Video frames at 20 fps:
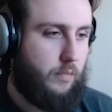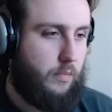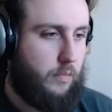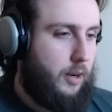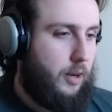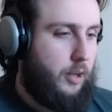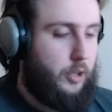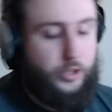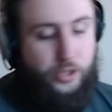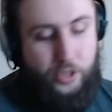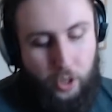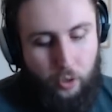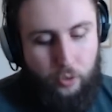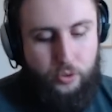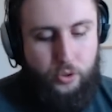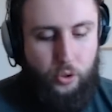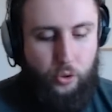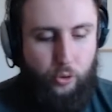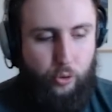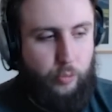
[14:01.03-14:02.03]
Snow
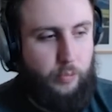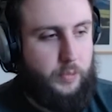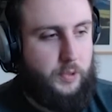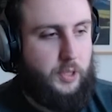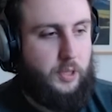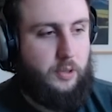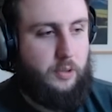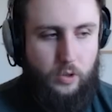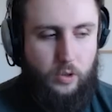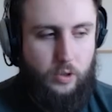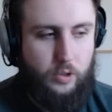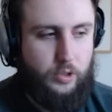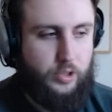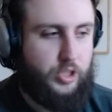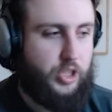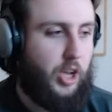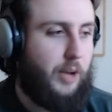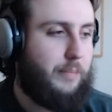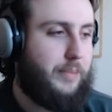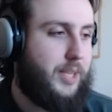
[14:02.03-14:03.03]
Tombed,
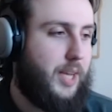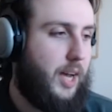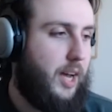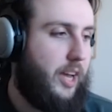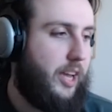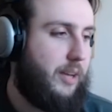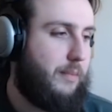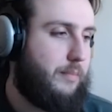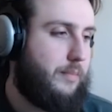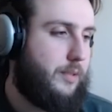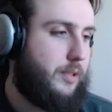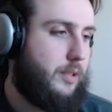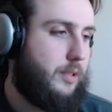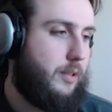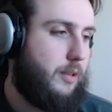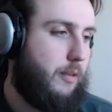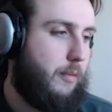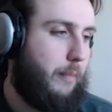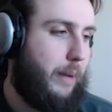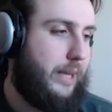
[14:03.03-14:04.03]
sometimes
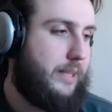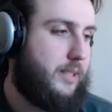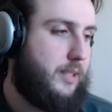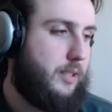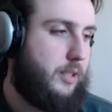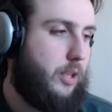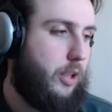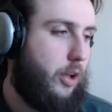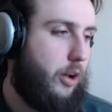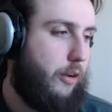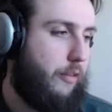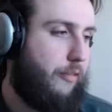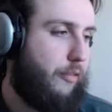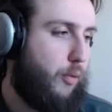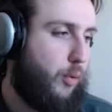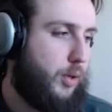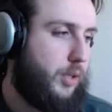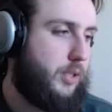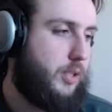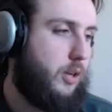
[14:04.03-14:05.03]
best in slot
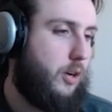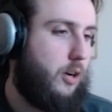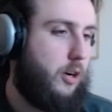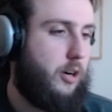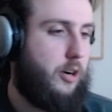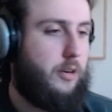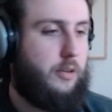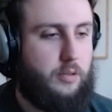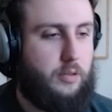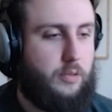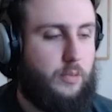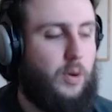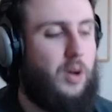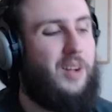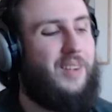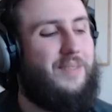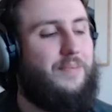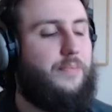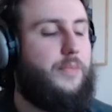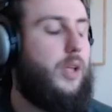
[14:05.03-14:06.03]
4-star.
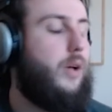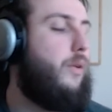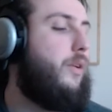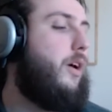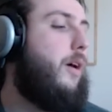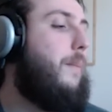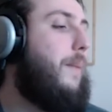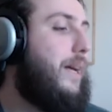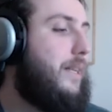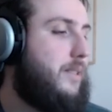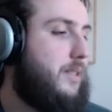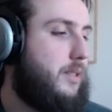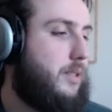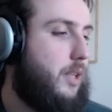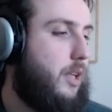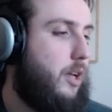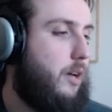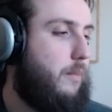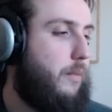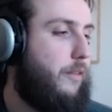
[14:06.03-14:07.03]
Well, no, not best in
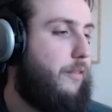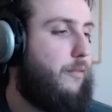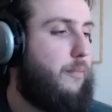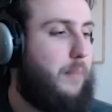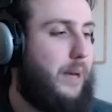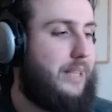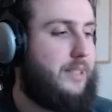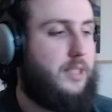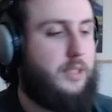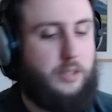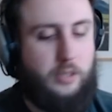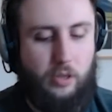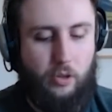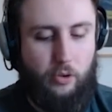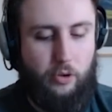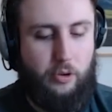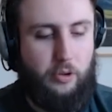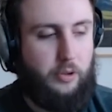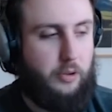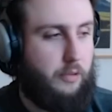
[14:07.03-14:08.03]
slot, but best in
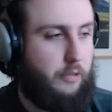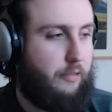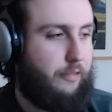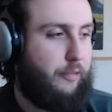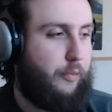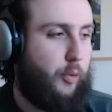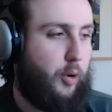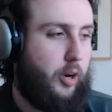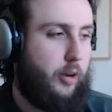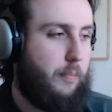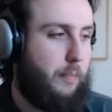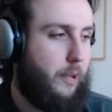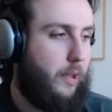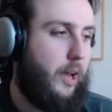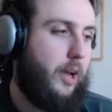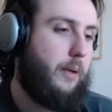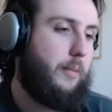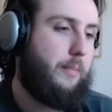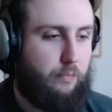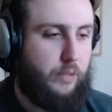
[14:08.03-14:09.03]
slot free to
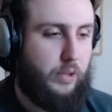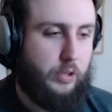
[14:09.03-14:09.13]
play.